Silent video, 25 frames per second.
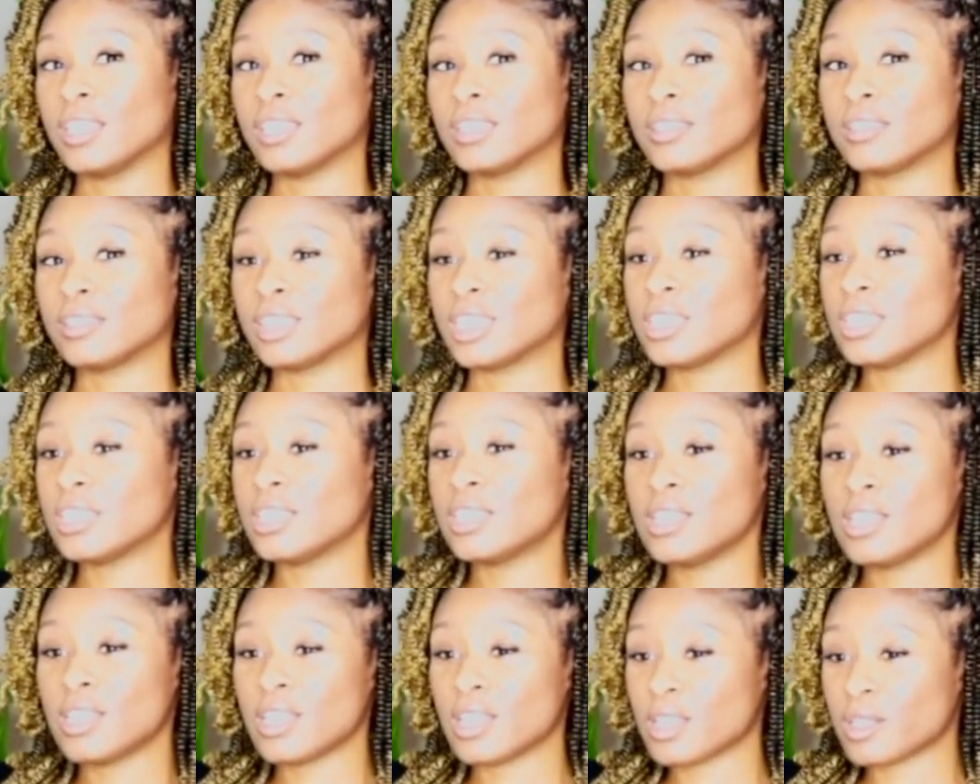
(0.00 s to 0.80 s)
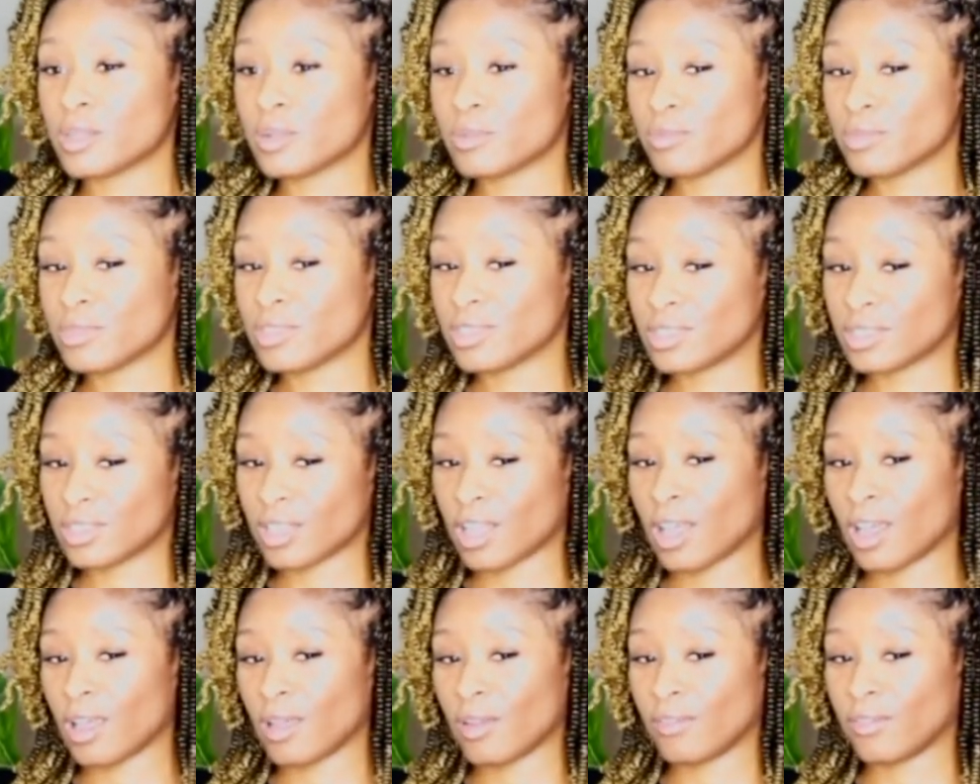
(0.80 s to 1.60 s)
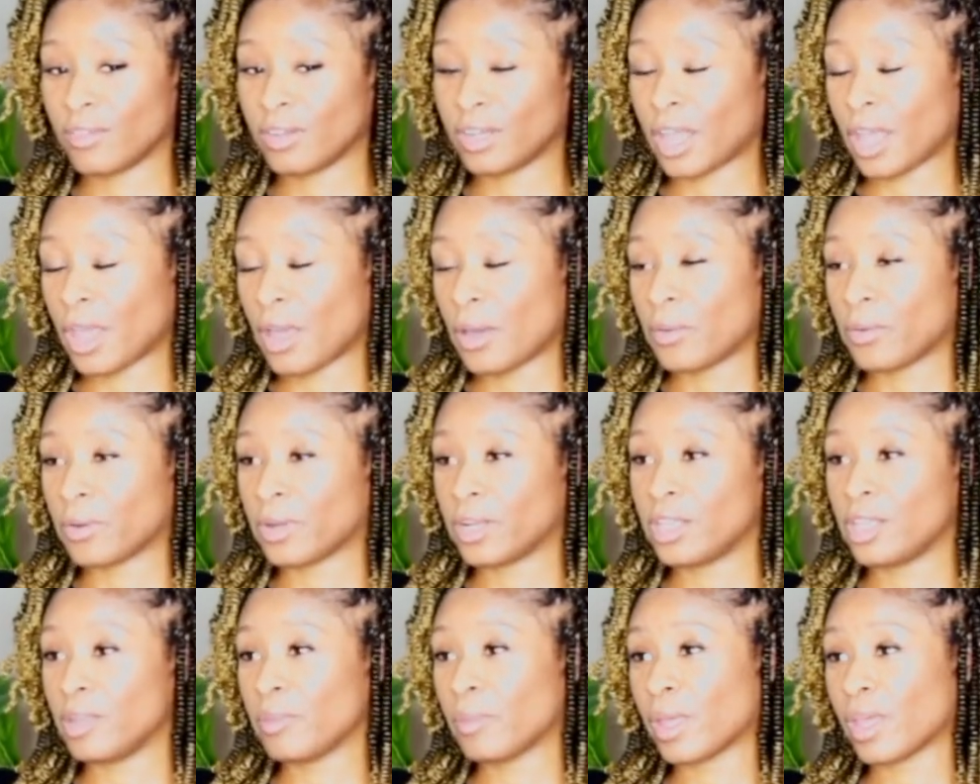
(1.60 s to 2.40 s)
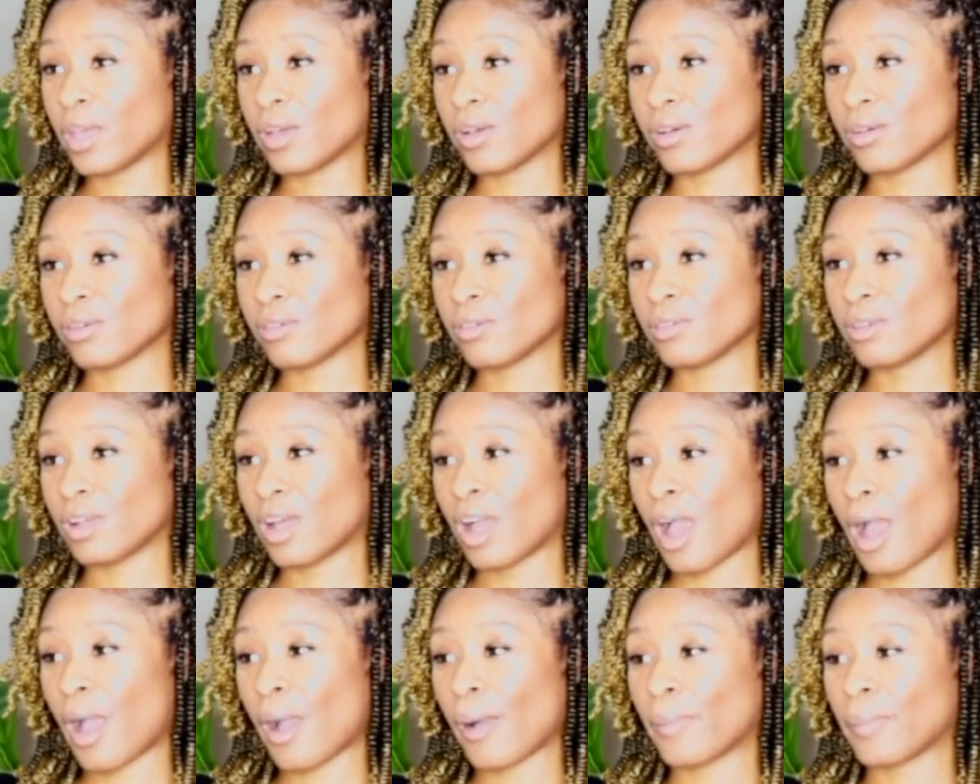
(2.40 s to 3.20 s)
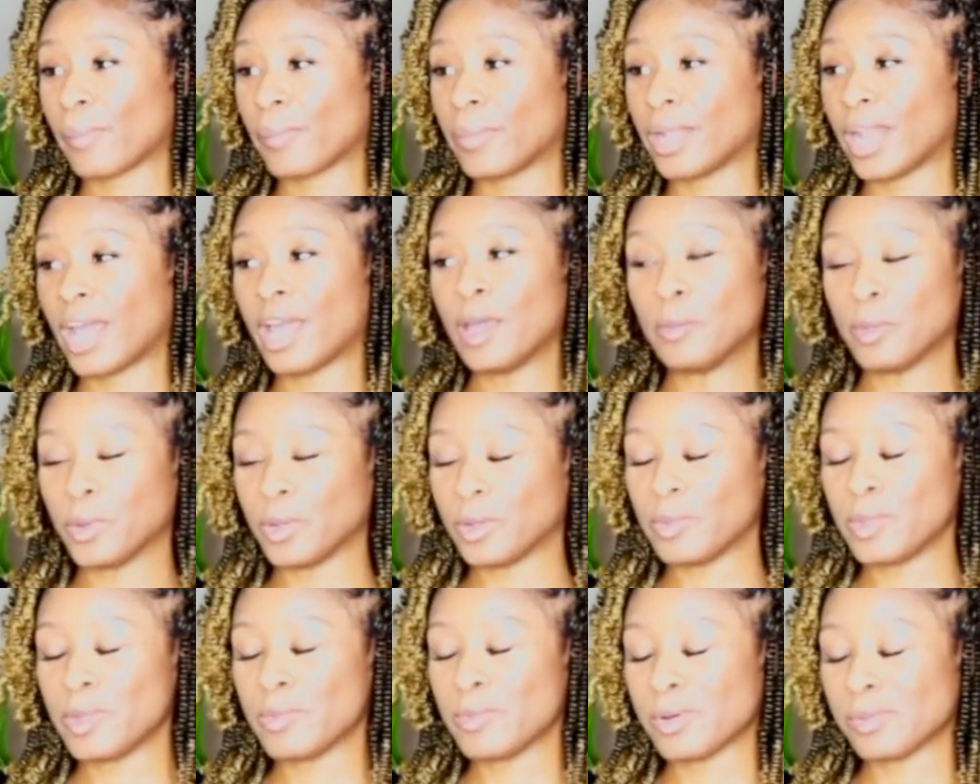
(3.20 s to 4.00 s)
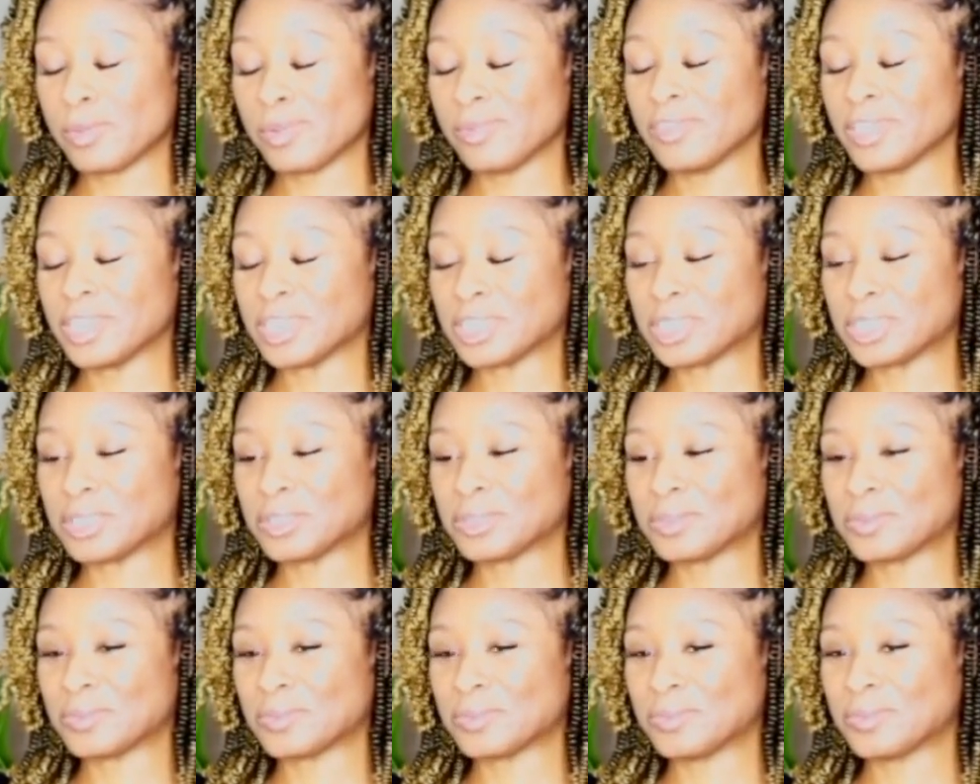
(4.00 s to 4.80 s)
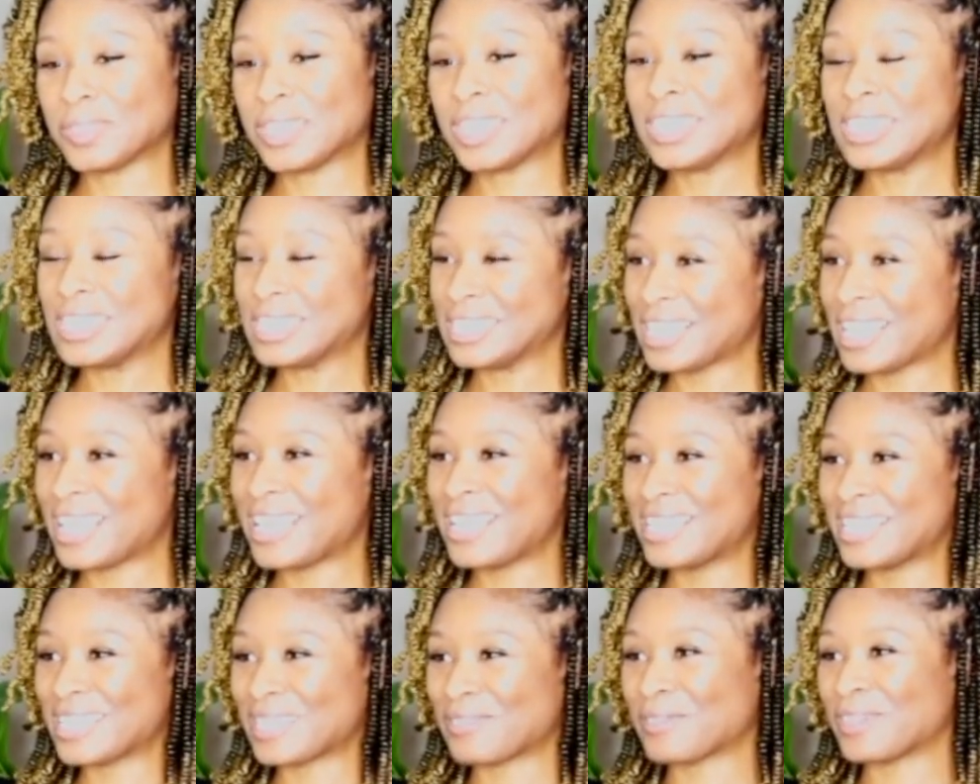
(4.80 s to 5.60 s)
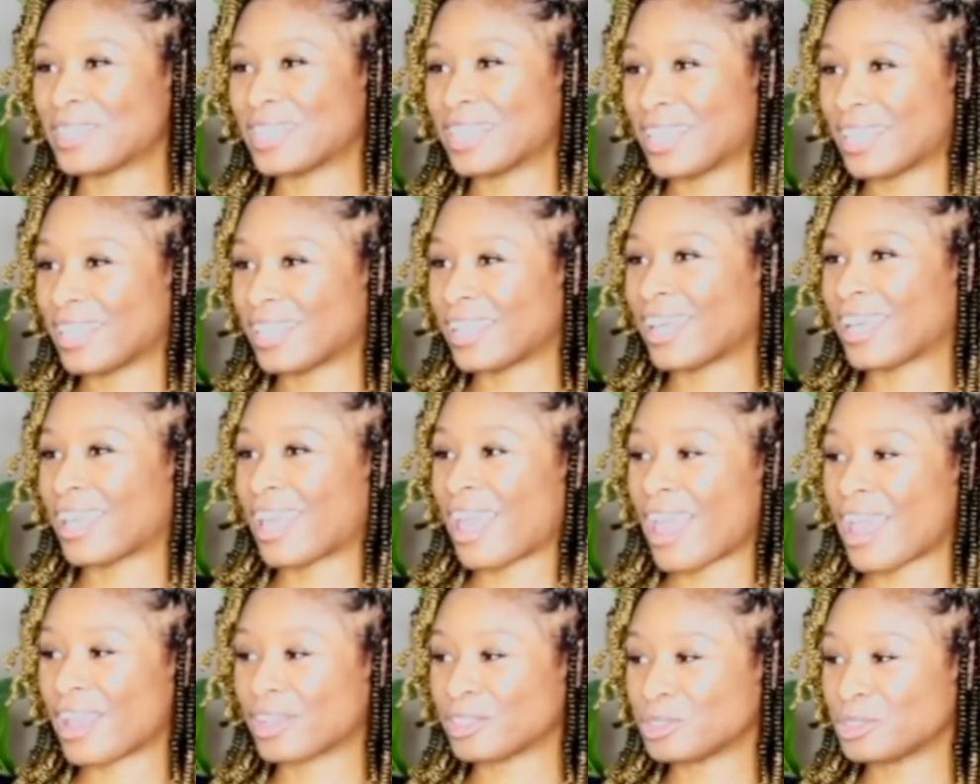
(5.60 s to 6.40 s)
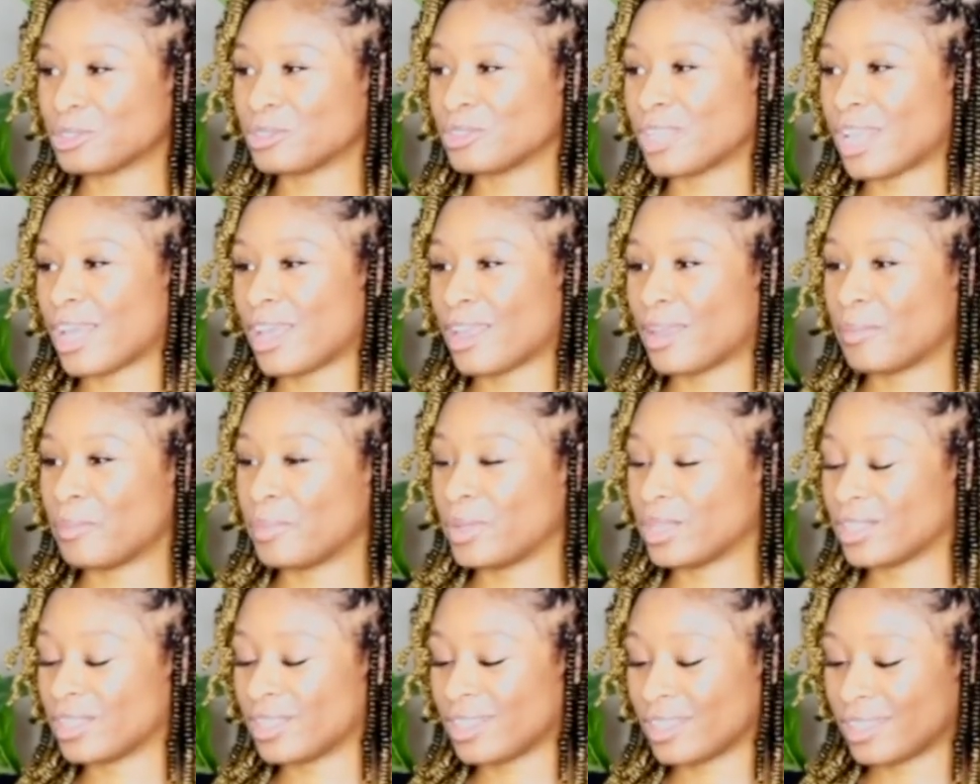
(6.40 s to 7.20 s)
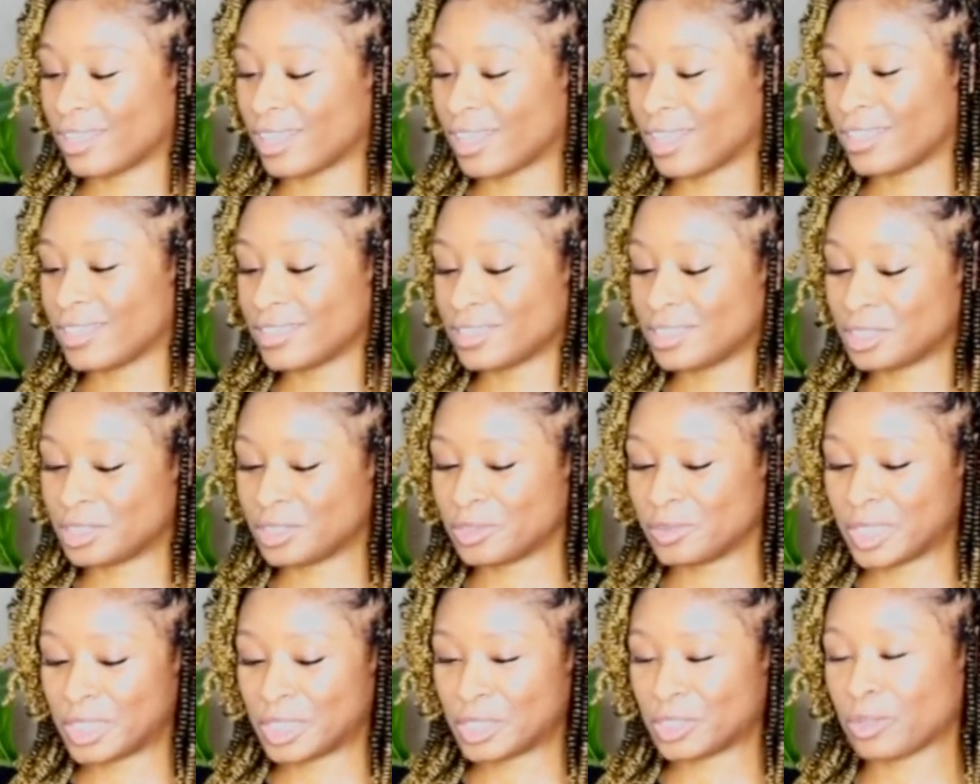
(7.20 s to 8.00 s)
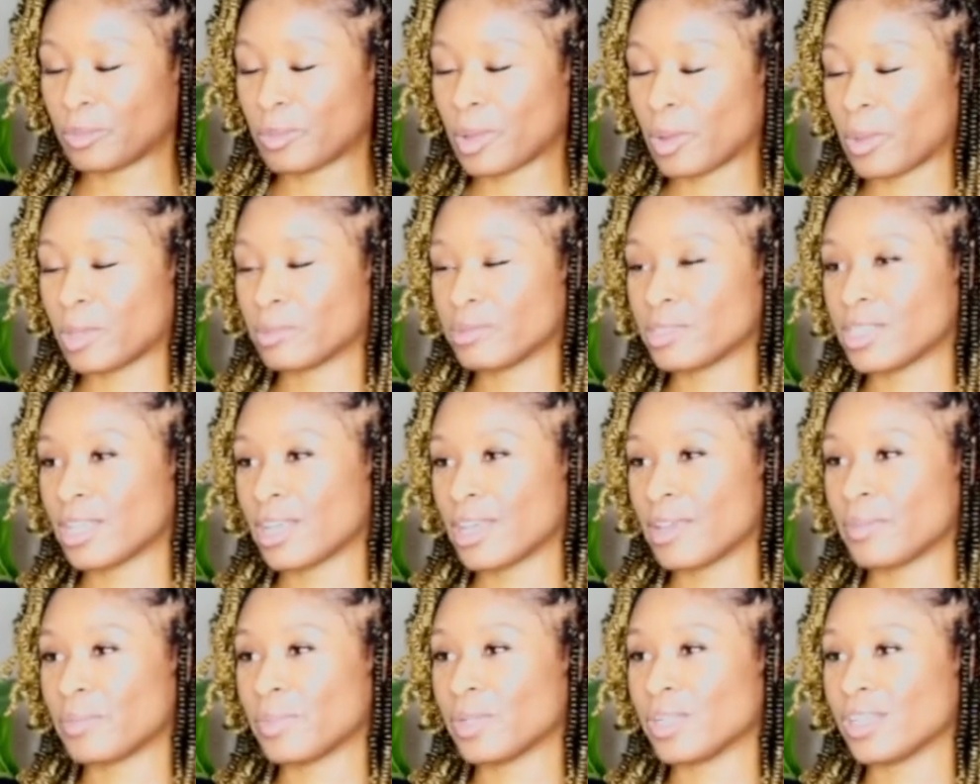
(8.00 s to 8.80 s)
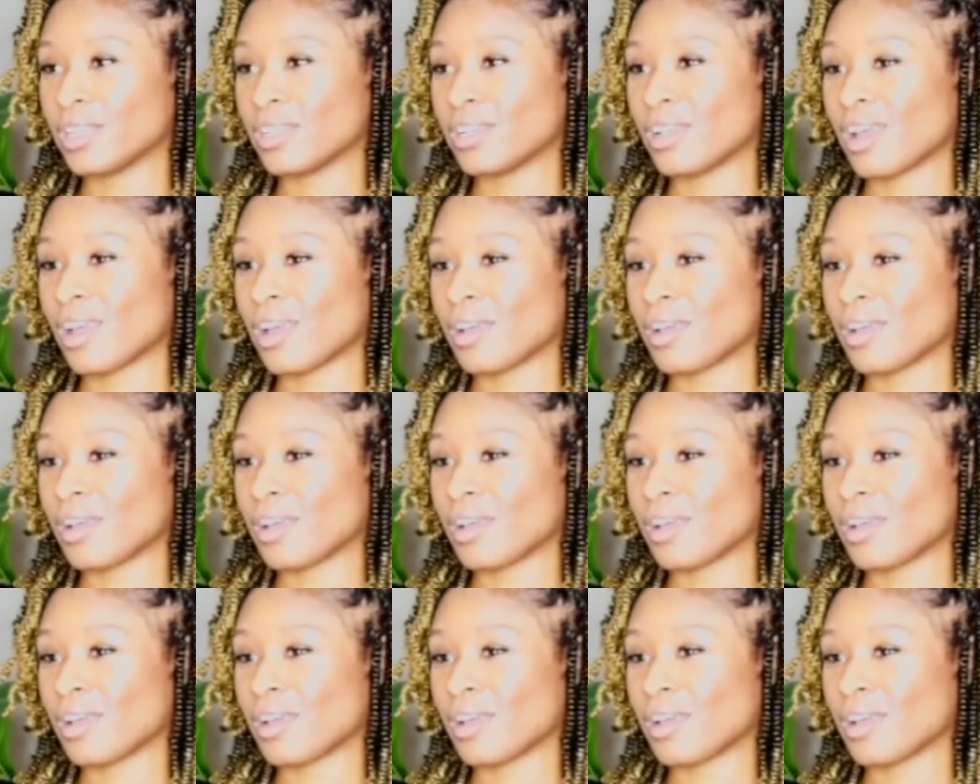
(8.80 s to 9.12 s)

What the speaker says: just DMs for now or email. But I'm going to be more professional. One of these days, I'm going to get like an actual like booking like situation on my website. But